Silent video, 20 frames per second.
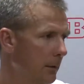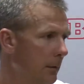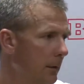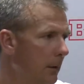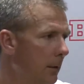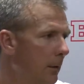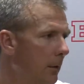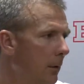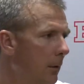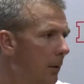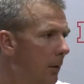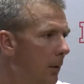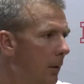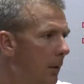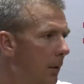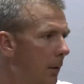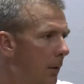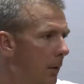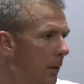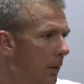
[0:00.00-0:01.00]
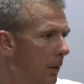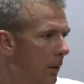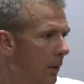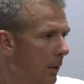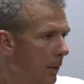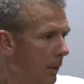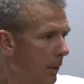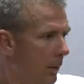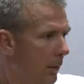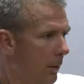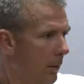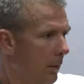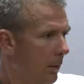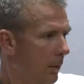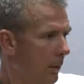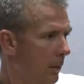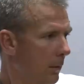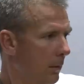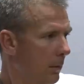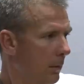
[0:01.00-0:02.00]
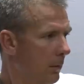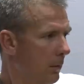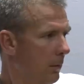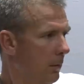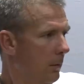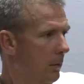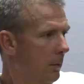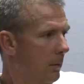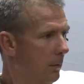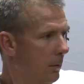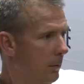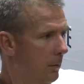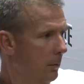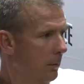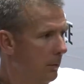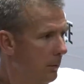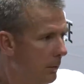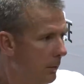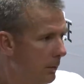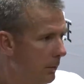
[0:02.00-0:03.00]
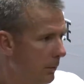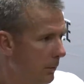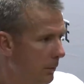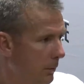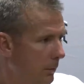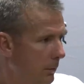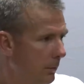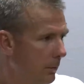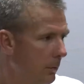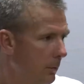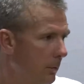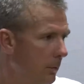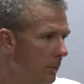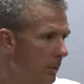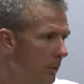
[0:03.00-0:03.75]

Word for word: So is that to have competition still in game week?